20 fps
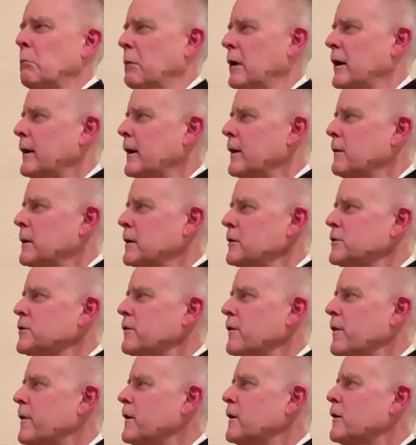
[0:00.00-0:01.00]
But I'm
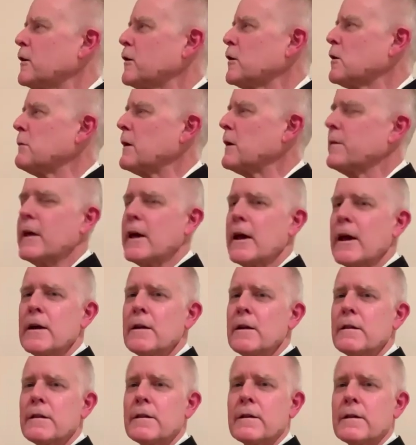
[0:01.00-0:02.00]
also thinking about the
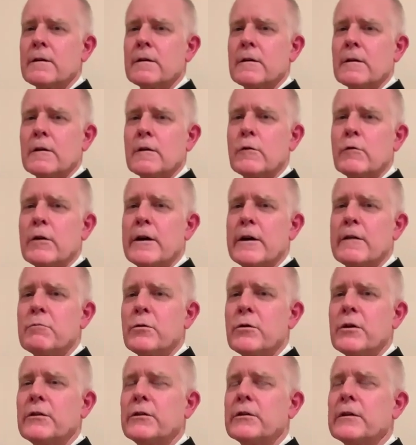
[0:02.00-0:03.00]
8th
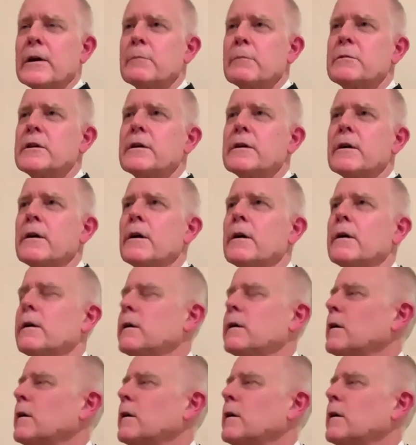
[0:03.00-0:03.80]
grave precept here.